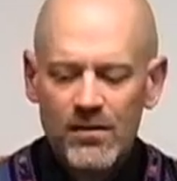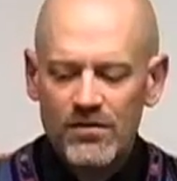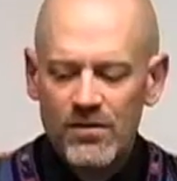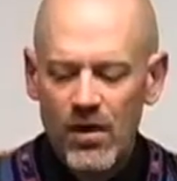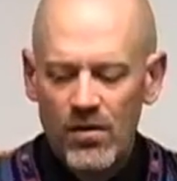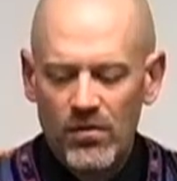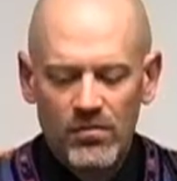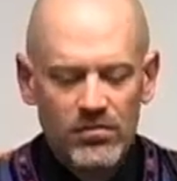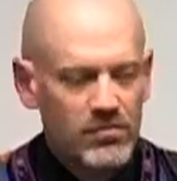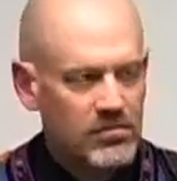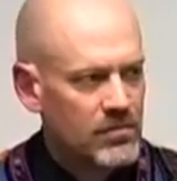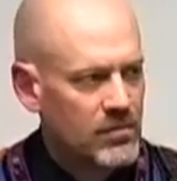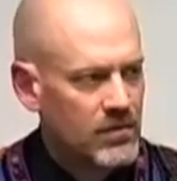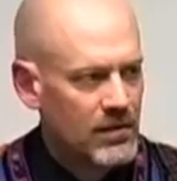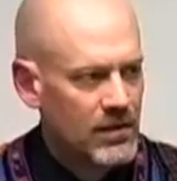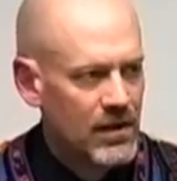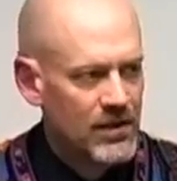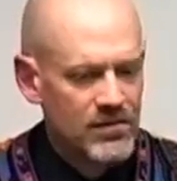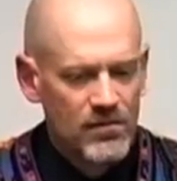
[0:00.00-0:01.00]
So,
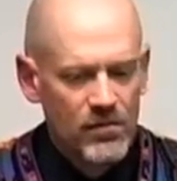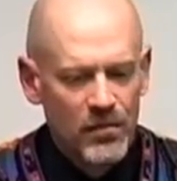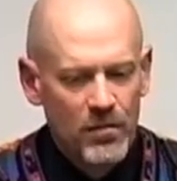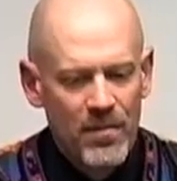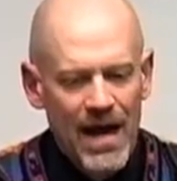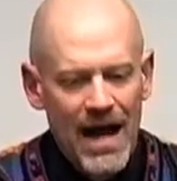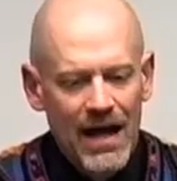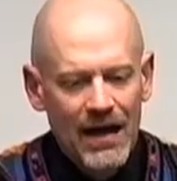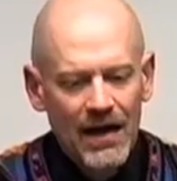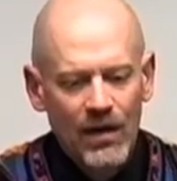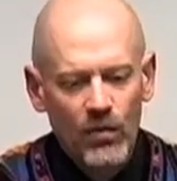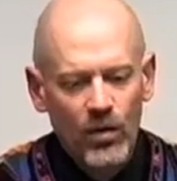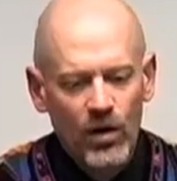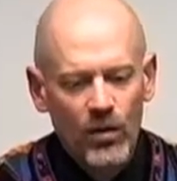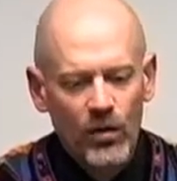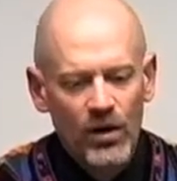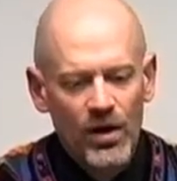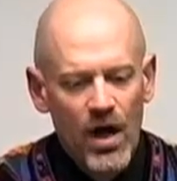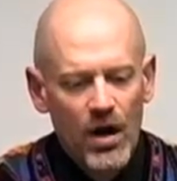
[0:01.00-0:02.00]
let's look back at
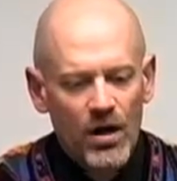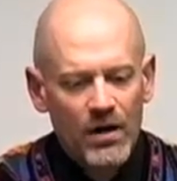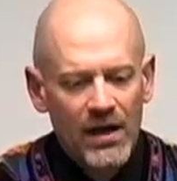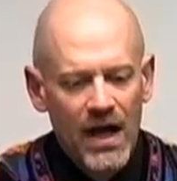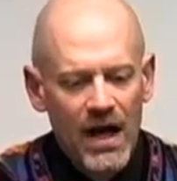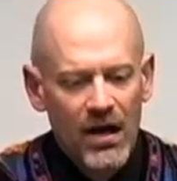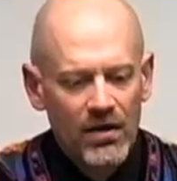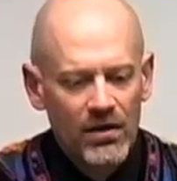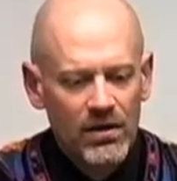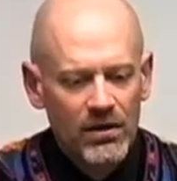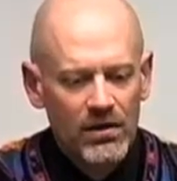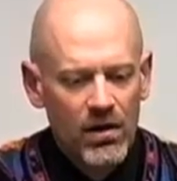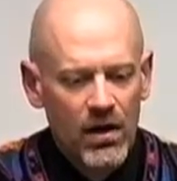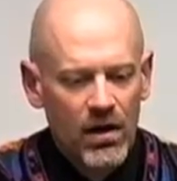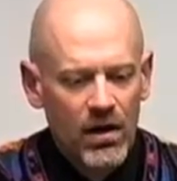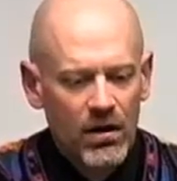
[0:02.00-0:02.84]
where we are now in